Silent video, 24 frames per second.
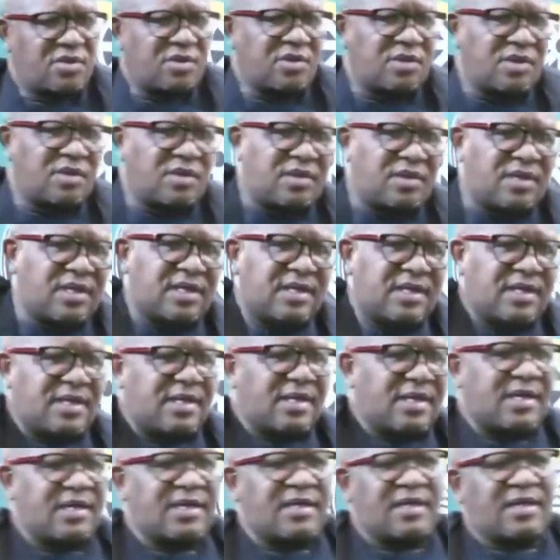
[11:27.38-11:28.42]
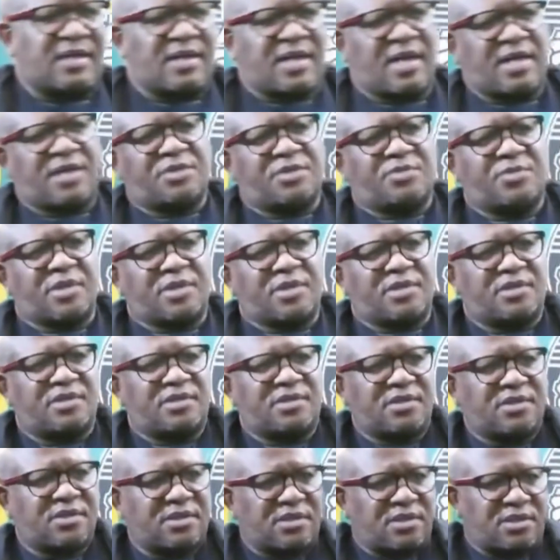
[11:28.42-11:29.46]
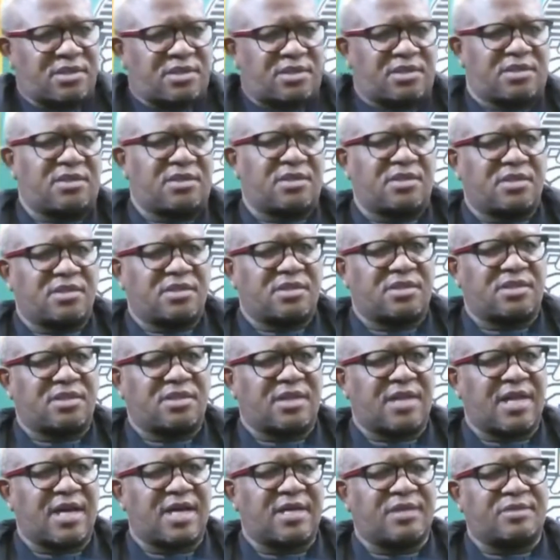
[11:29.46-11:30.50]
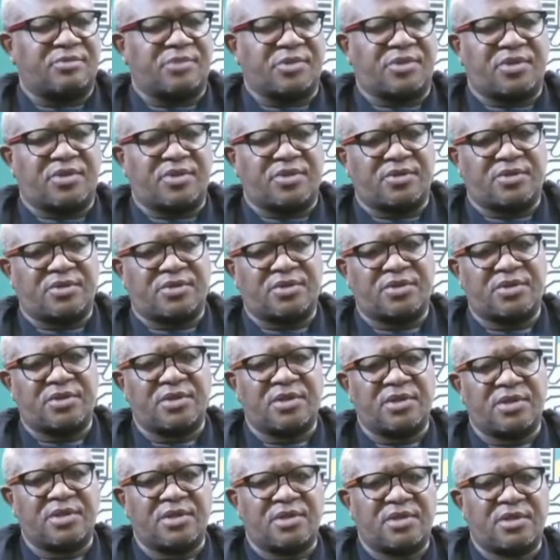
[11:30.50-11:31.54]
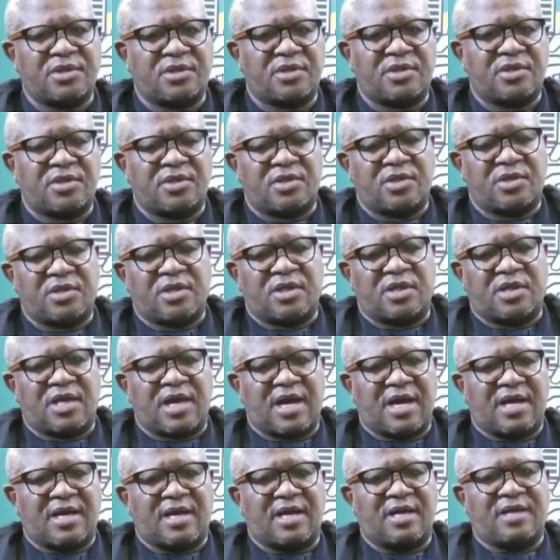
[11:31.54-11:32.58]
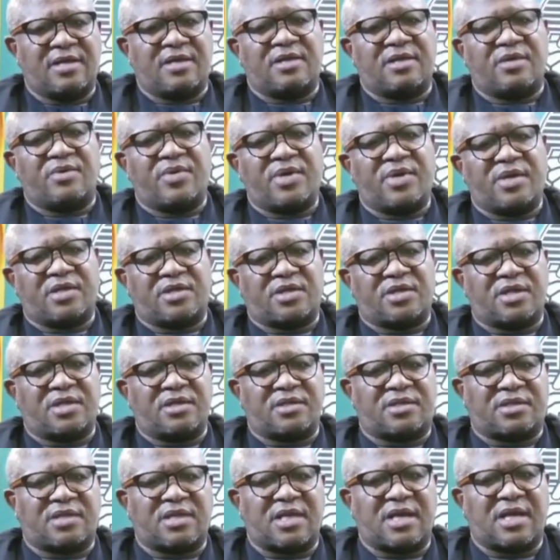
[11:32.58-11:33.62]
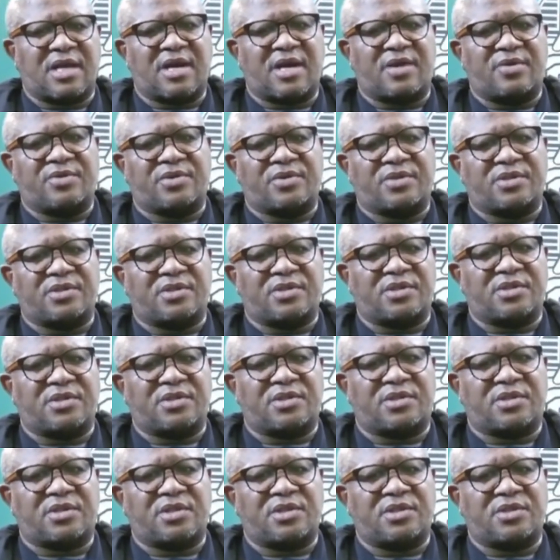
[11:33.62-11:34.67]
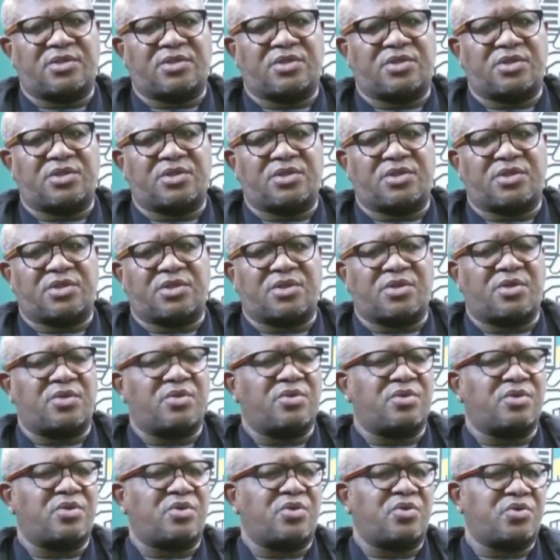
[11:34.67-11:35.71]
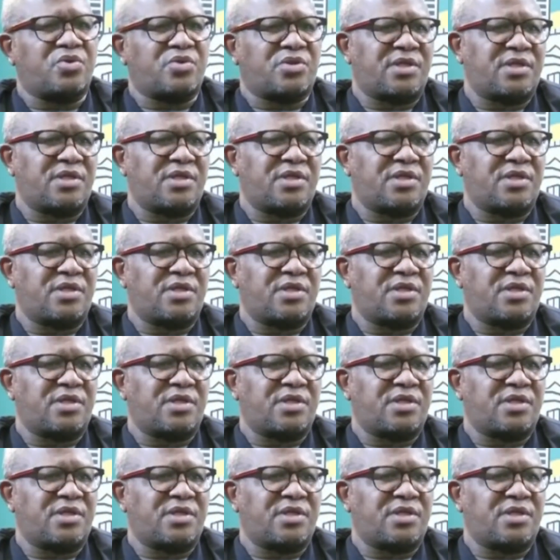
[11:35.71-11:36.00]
and engagement in this regard, because again the word sellout is thrown loosely.